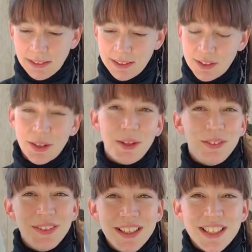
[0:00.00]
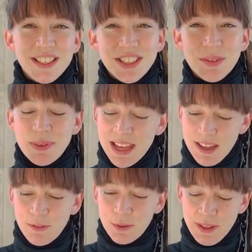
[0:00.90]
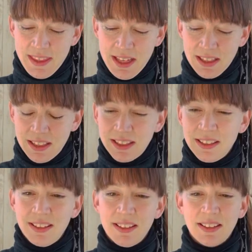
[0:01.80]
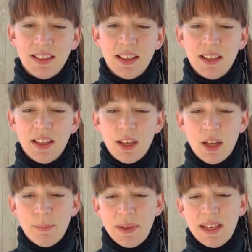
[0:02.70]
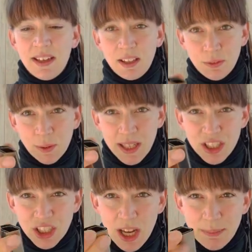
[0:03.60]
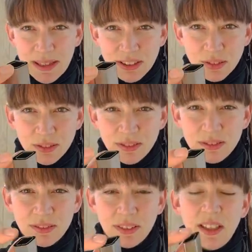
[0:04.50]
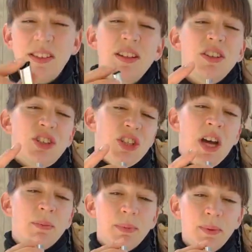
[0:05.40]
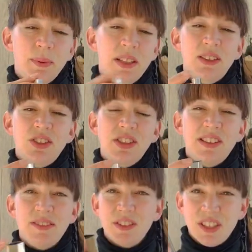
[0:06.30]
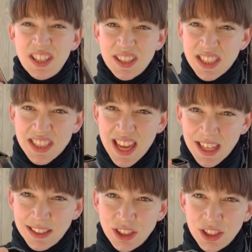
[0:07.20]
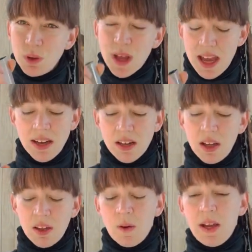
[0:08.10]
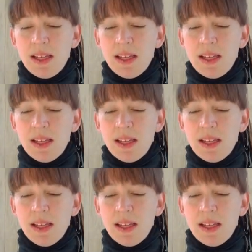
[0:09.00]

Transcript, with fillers: so just be careful with that it is made out of quite a sharp metal it's not sharp it's just a very thin edge you can cut your hand